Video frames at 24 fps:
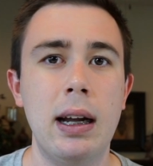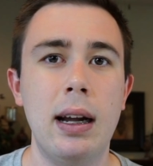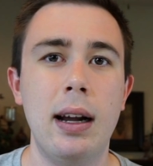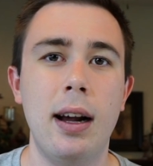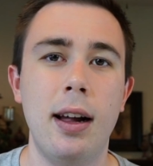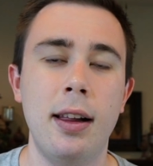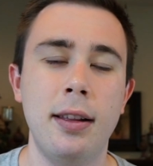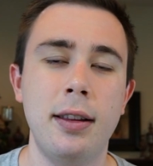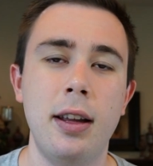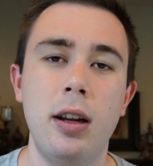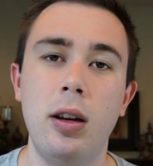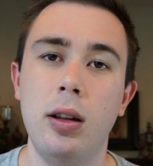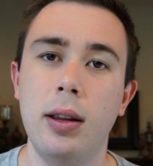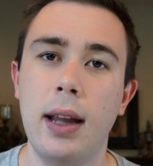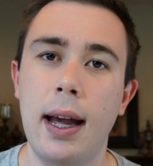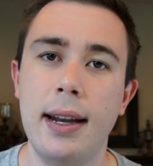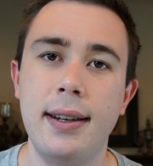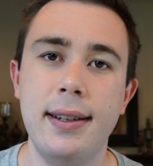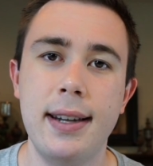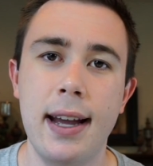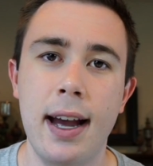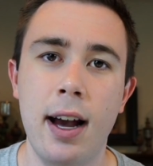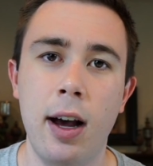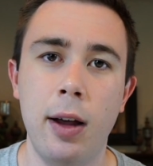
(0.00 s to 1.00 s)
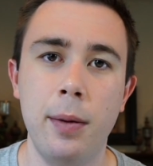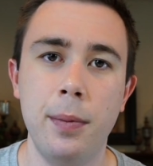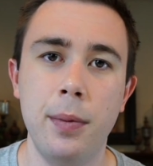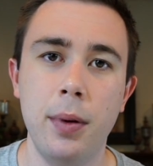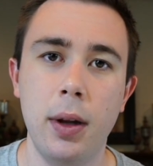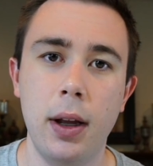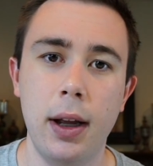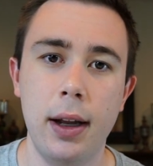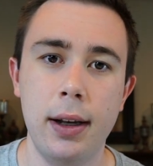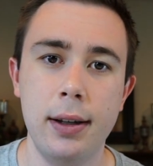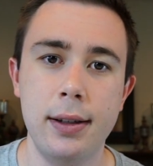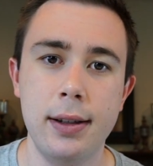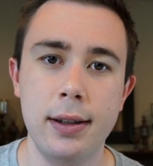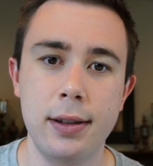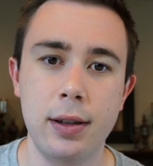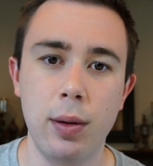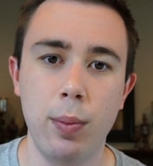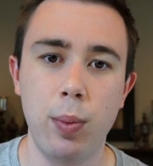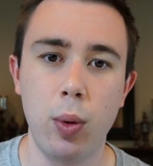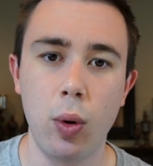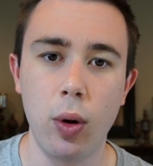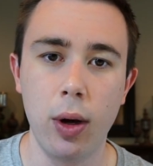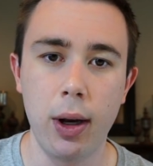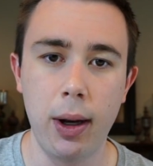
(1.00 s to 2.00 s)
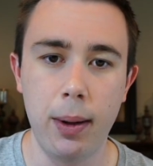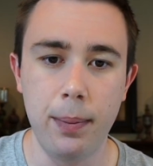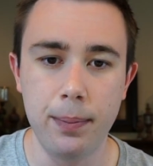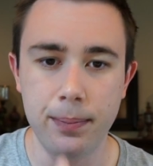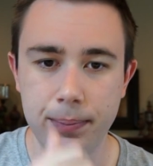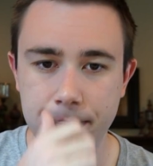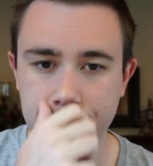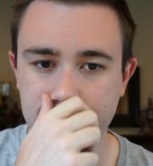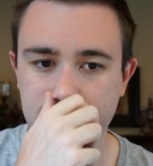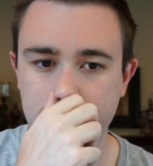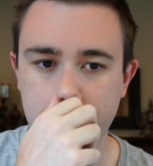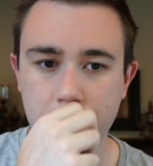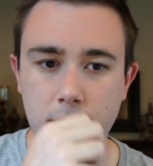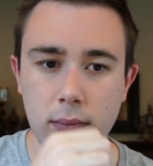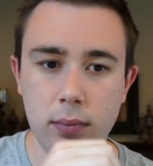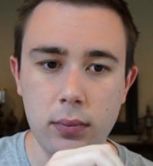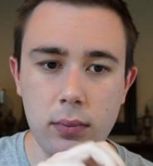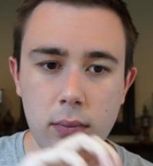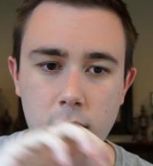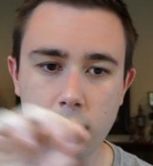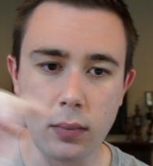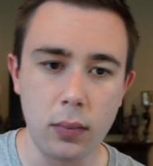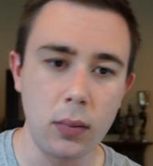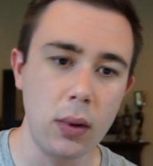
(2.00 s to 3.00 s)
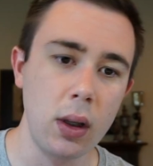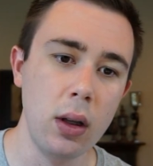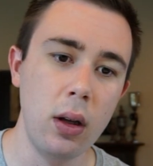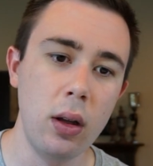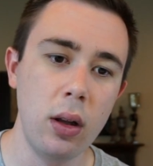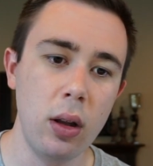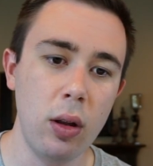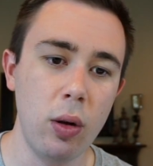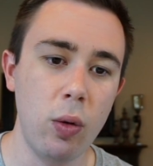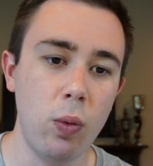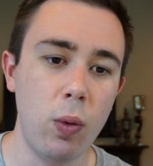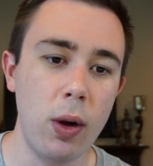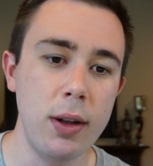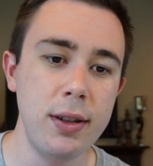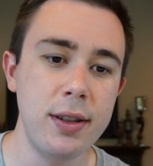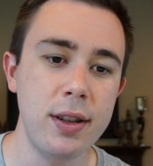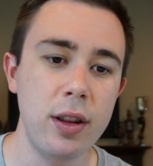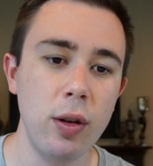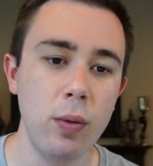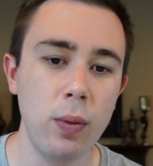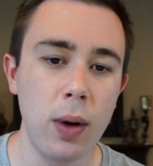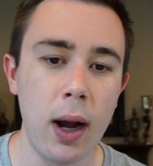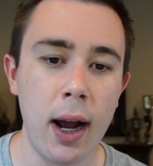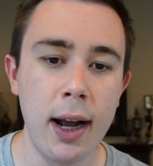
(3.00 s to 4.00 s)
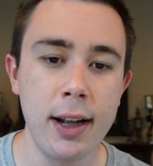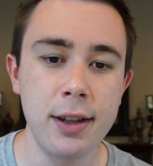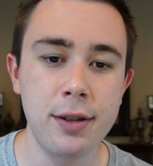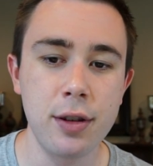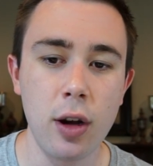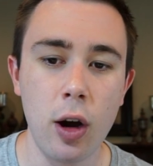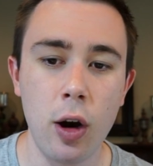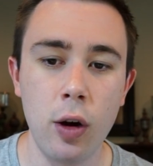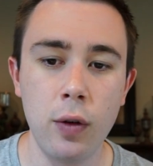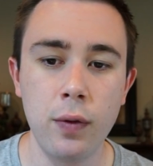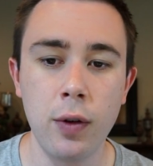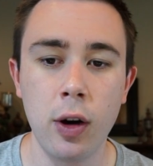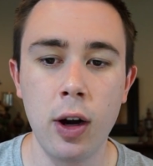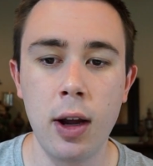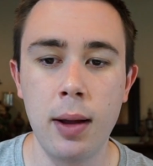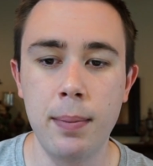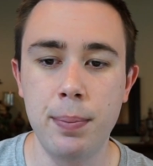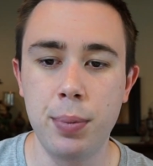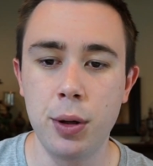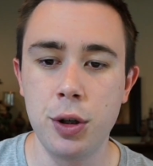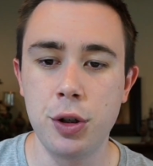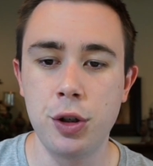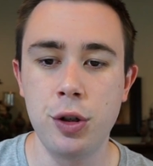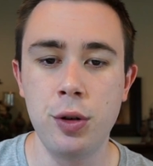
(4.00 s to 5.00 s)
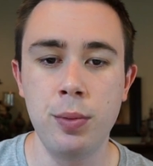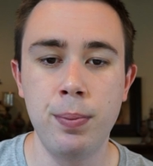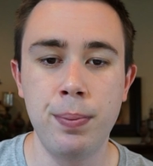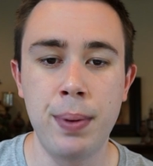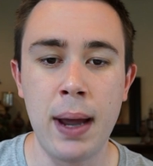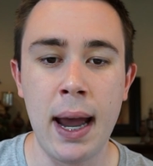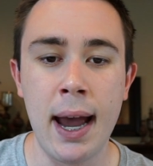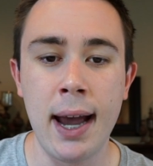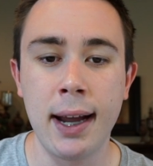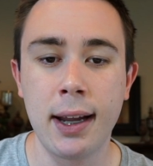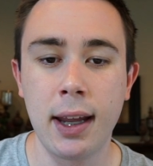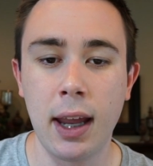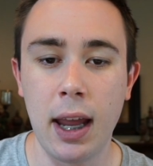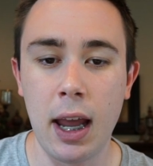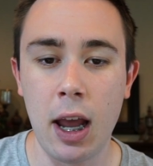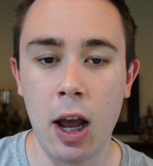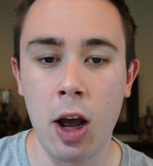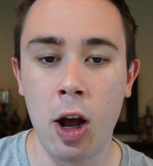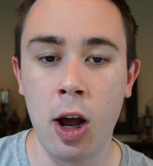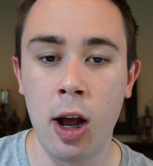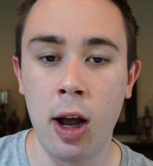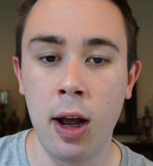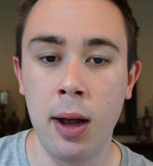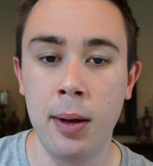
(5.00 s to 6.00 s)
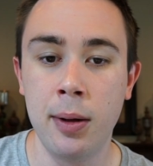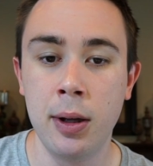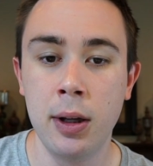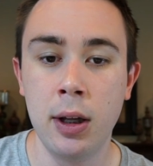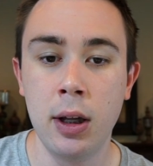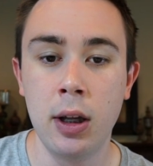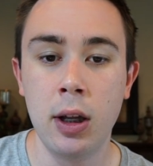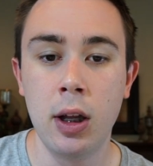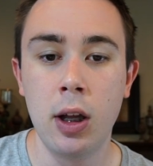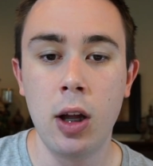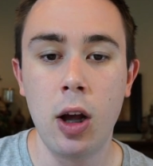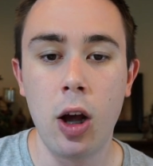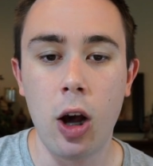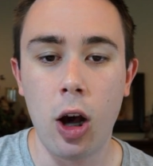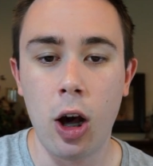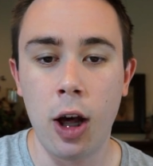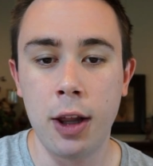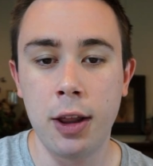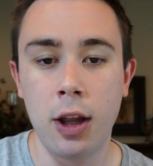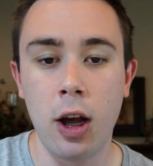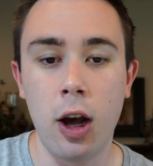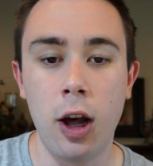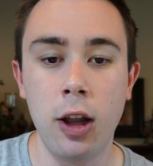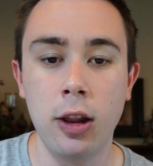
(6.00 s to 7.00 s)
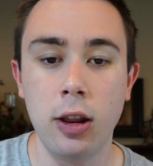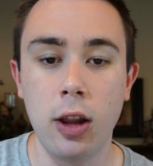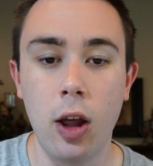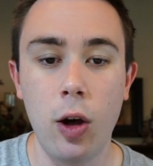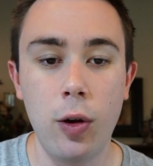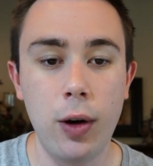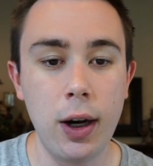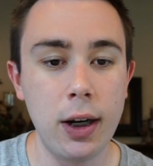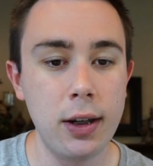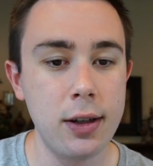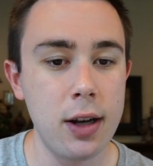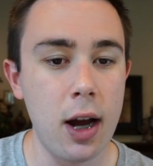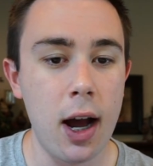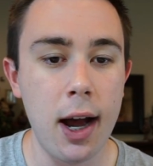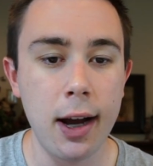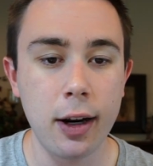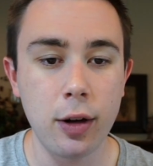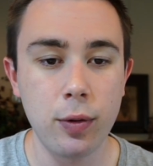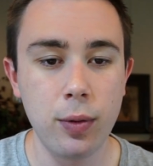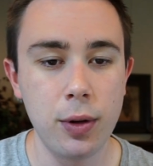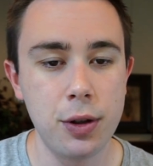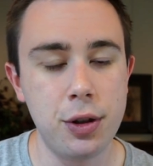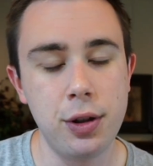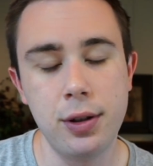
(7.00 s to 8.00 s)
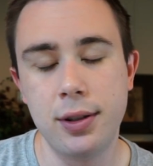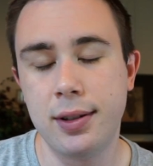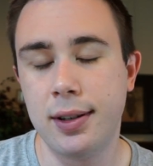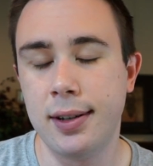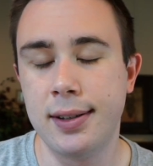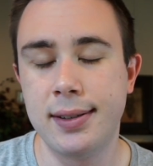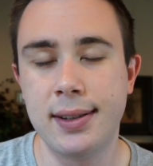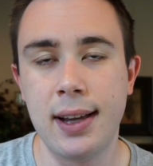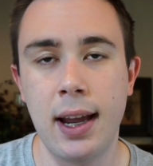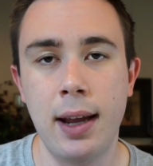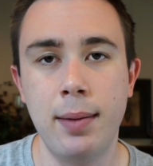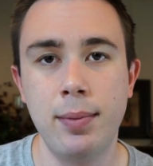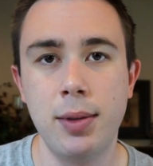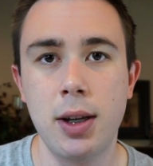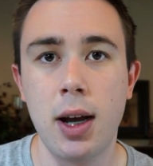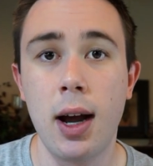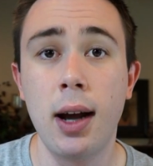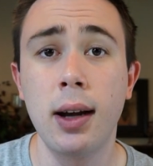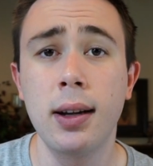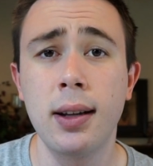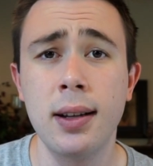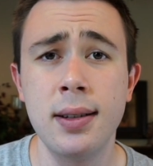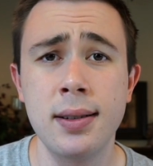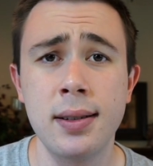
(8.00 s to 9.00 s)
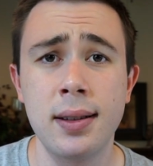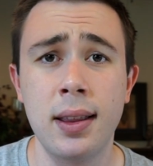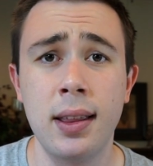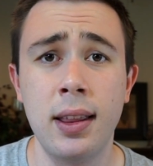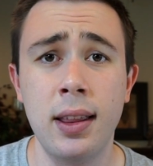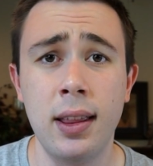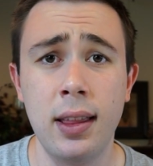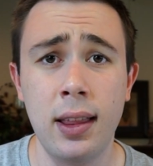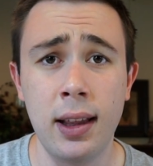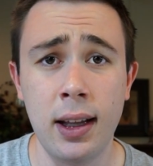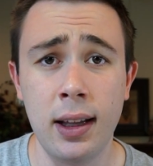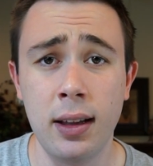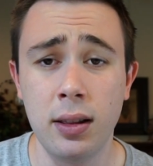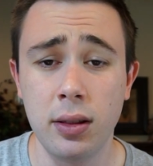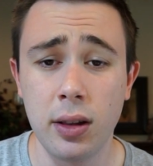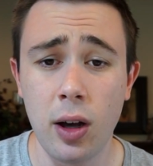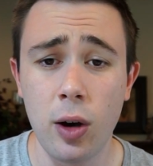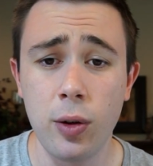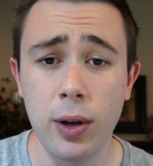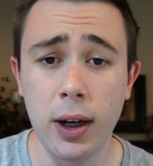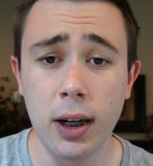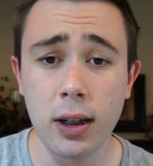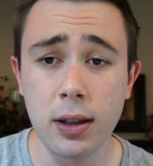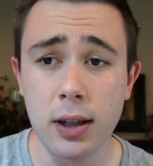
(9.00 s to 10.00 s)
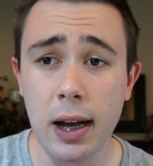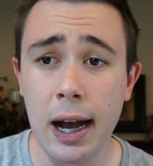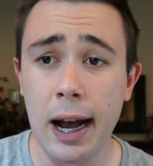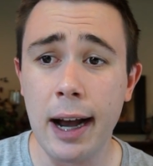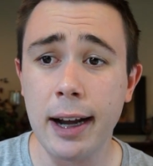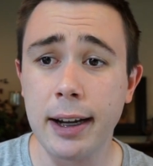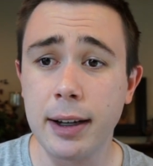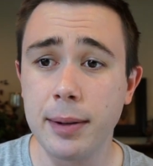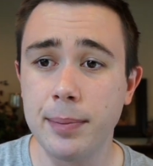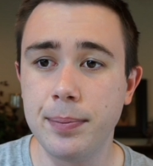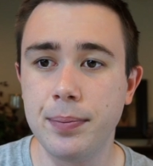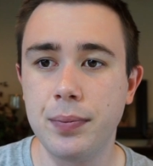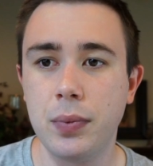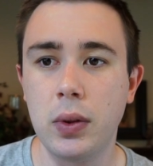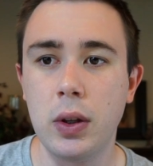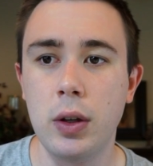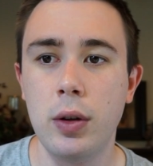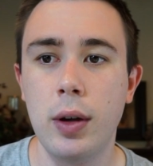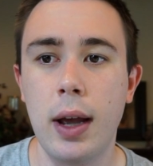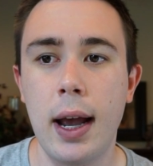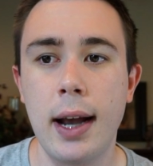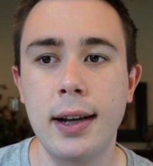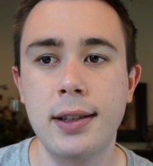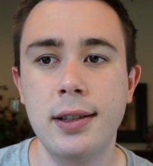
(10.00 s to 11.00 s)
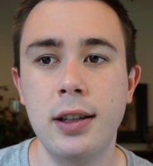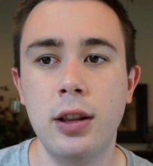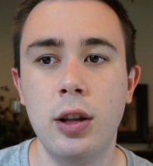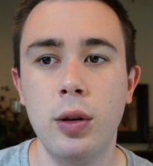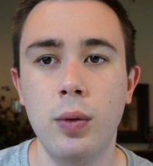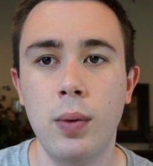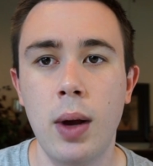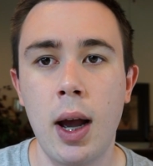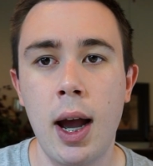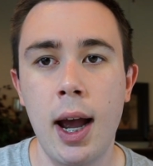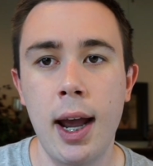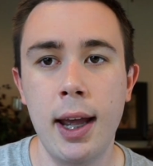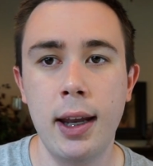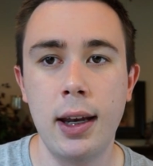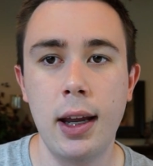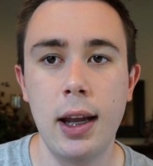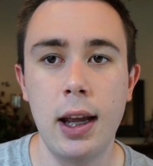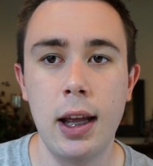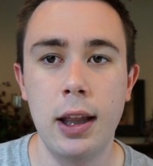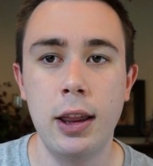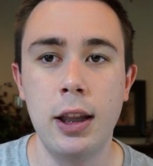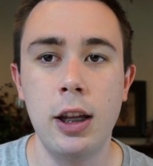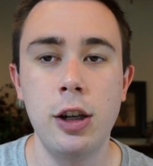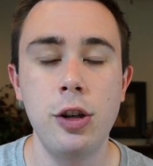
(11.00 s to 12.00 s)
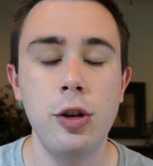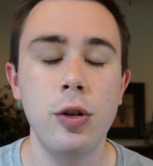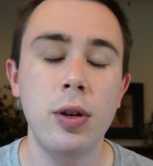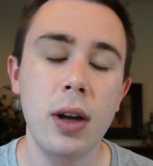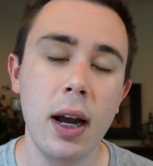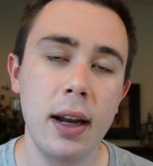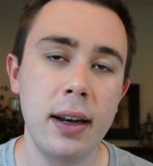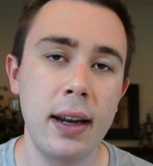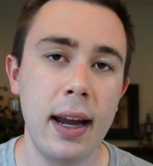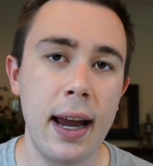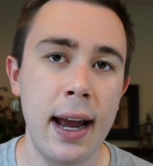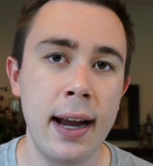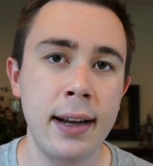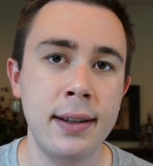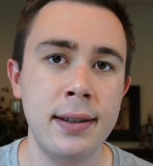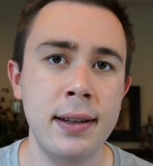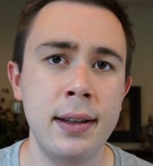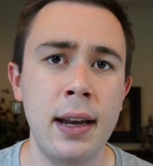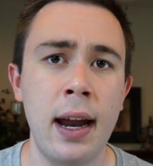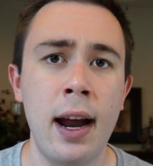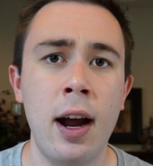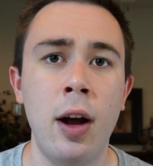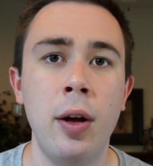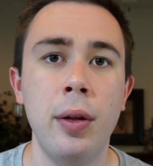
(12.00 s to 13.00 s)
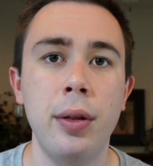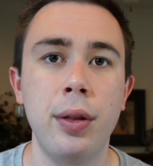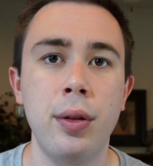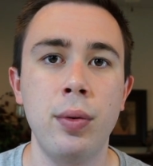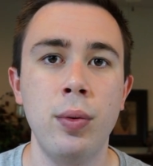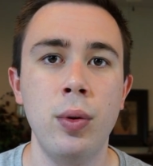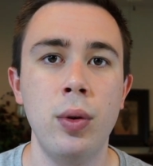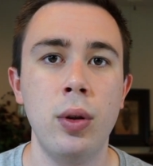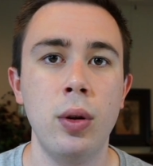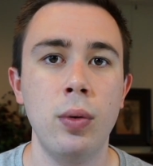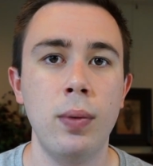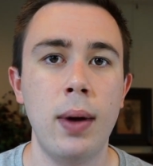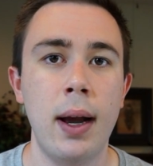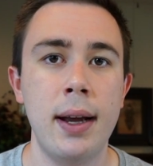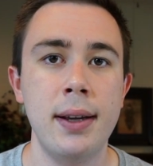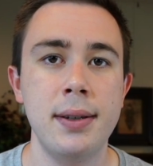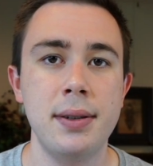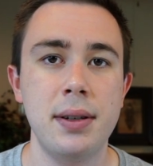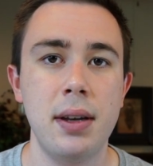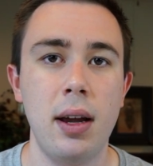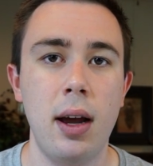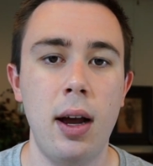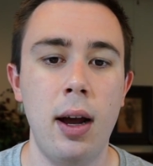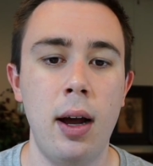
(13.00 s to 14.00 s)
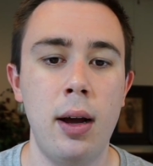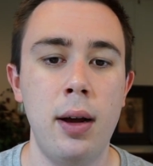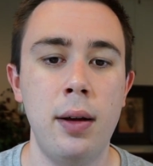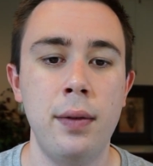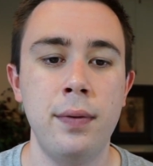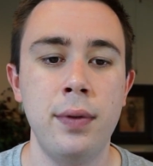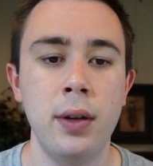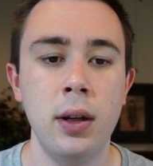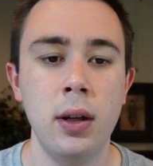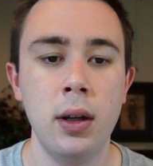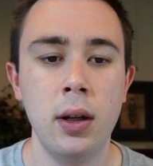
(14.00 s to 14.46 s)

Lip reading: a little let down and disappointed. Once the ride's over, it puts you back on the unloading dock, which is the same dock as the loading dock. You exit the ride, and then you kind of exit out through the rest of,